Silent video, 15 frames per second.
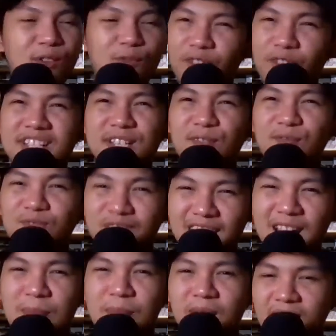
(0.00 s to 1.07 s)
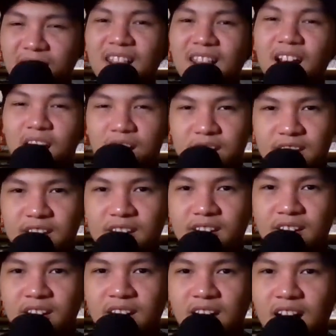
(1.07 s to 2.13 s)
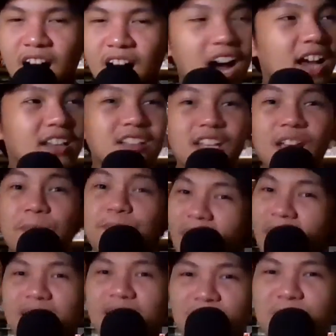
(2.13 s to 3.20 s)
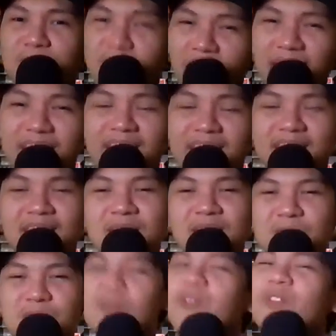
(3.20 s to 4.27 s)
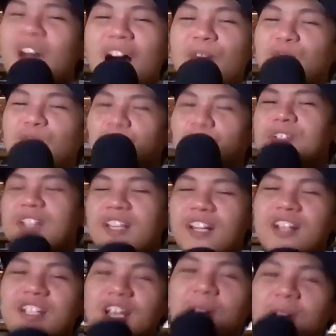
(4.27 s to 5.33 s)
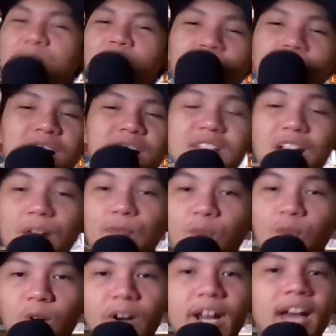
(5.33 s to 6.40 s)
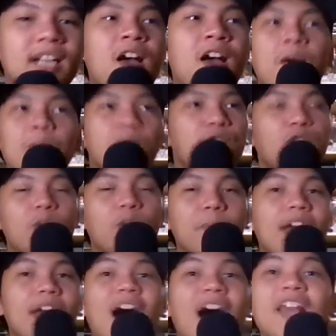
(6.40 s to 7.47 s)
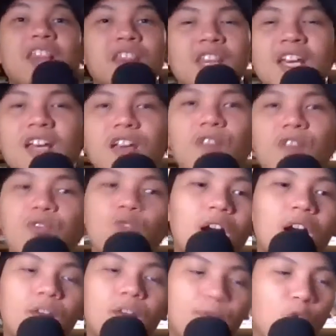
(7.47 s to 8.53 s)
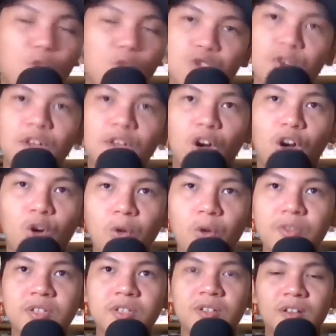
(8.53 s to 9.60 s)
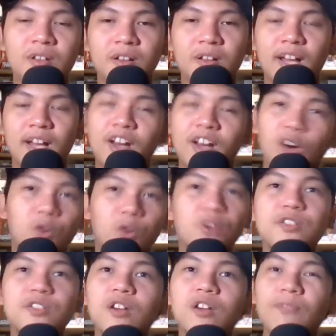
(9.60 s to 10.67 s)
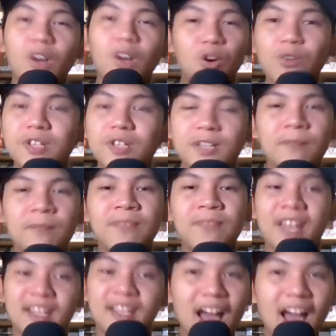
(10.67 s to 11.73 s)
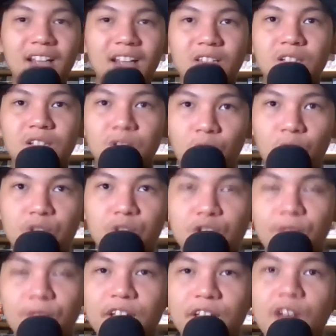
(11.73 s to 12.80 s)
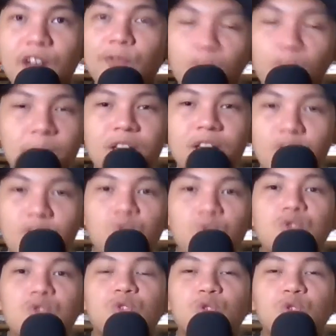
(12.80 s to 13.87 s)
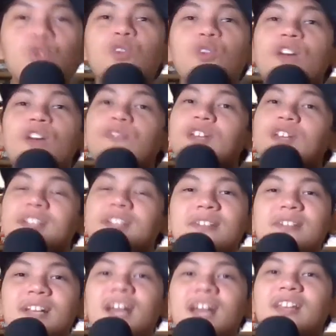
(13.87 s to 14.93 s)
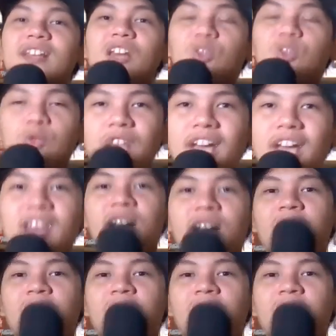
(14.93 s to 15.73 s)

defensive team in the league. Alright? Keep that in mind. So you have to consider JB Bickerstaff for that. But for me, I think if you gotta focus on the coach and the culture of the coach, that coach of the year for me goes to, if the season ended today,